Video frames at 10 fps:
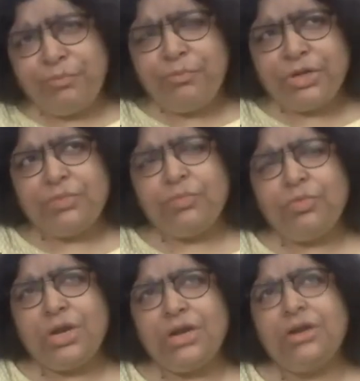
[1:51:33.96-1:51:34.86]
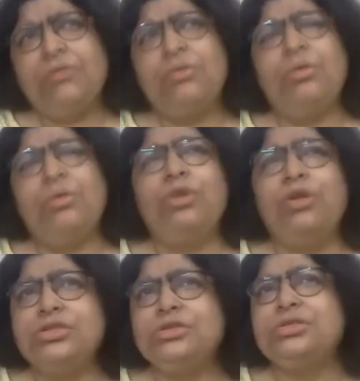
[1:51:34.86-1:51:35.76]
what one would
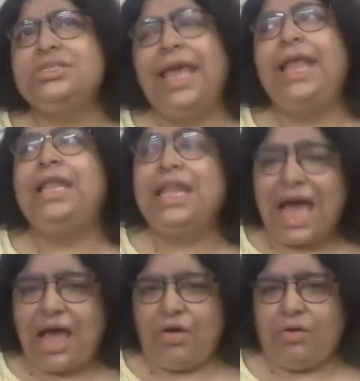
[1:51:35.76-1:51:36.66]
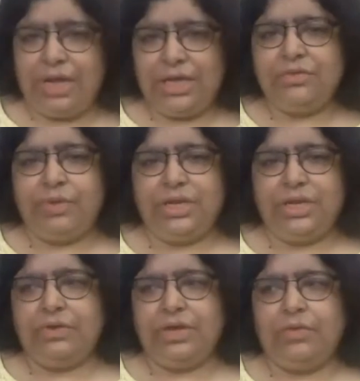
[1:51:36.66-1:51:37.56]
also say now in
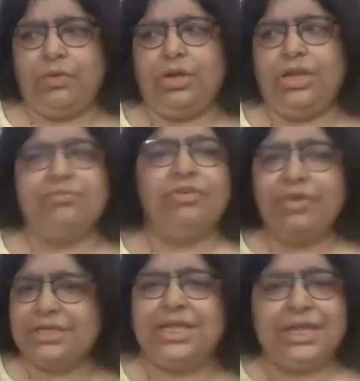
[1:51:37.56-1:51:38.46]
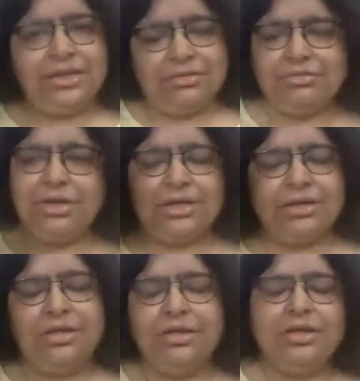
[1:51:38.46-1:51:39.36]
2021, and Vivek said, like,
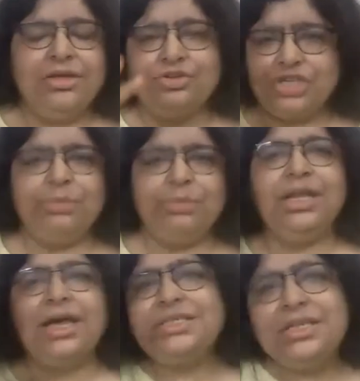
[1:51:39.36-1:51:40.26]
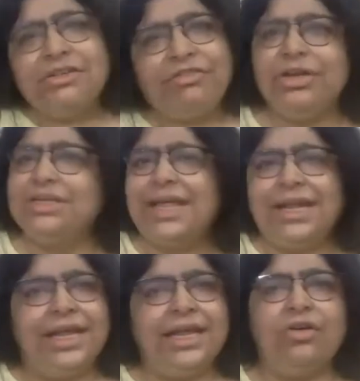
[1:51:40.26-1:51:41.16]
social media, it's a different
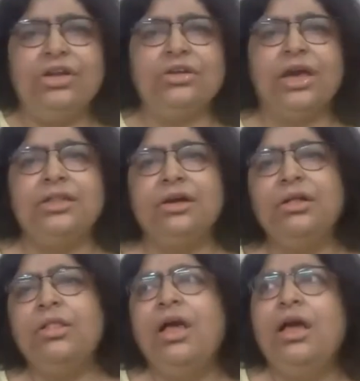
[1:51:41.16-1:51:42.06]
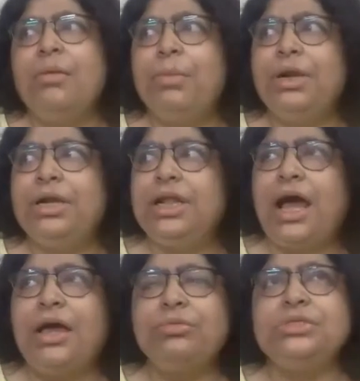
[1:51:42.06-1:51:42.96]
terrain altogether. But
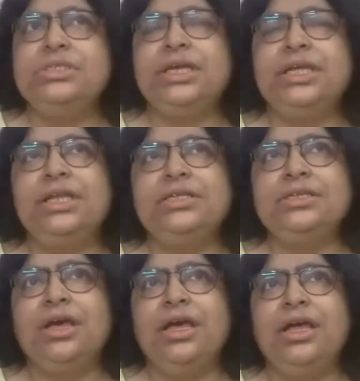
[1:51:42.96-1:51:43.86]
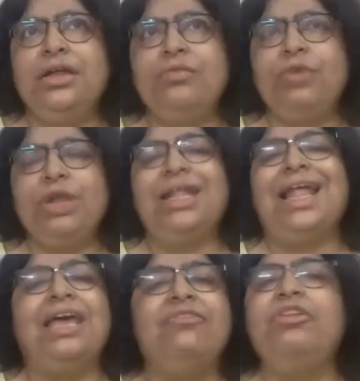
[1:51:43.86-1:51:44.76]
I would say that what
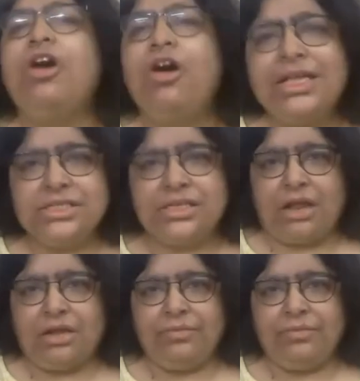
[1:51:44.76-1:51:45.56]
live law has done,